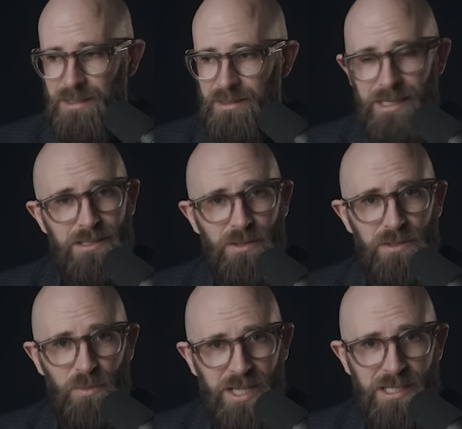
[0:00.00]
that's
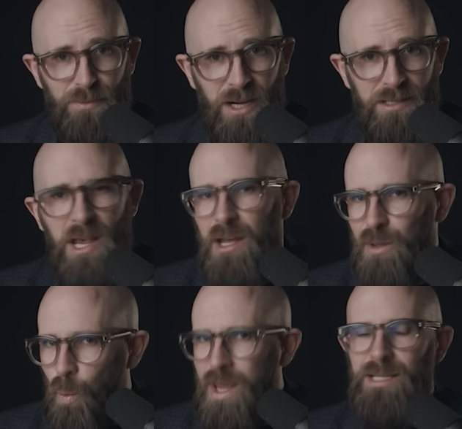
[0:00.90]
not the weird part.
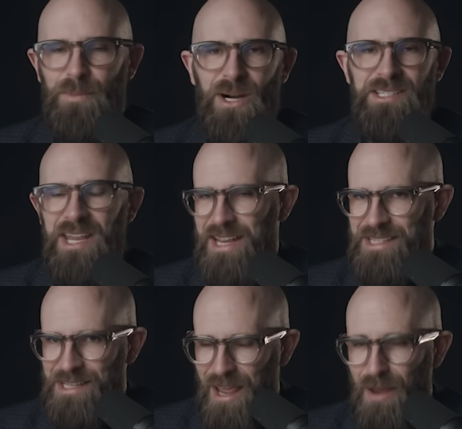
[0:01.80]
The weird part
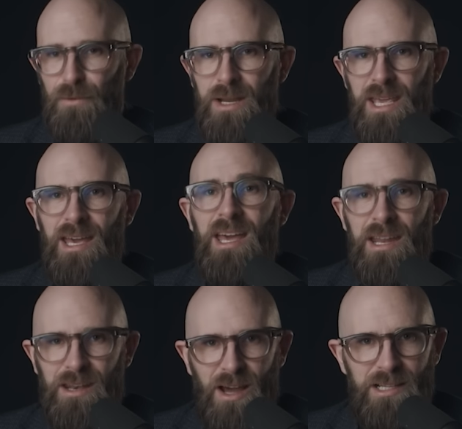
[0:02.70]
is that every year,
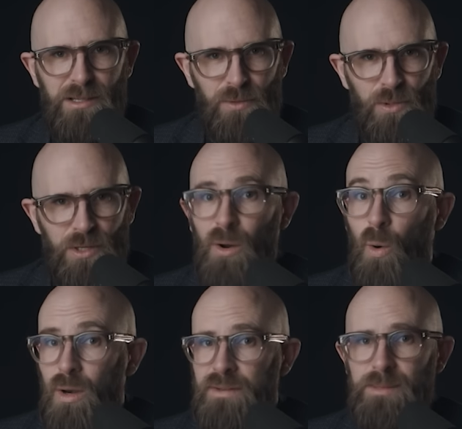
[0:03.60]
Niyazov ordered
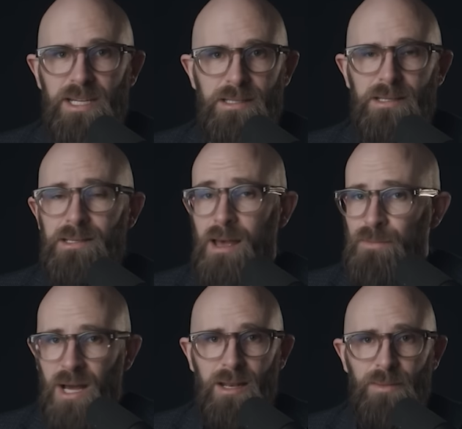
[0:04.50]
all of his ministers,
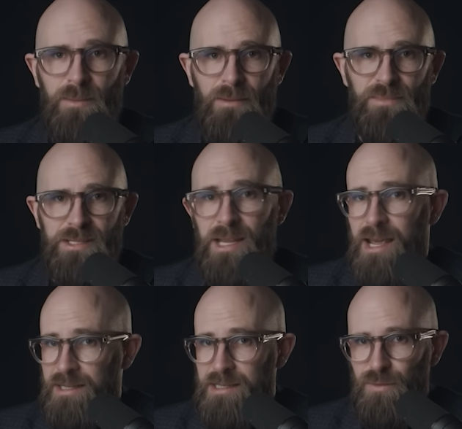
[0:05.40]
parliament members,
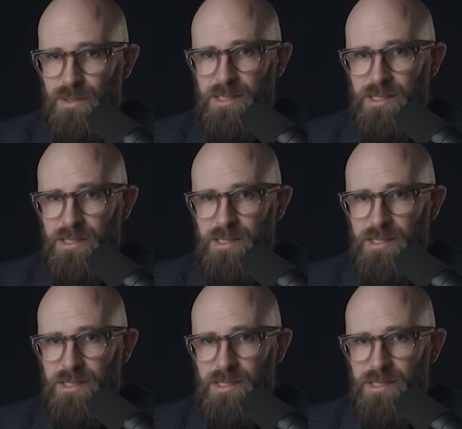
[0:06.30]
and civil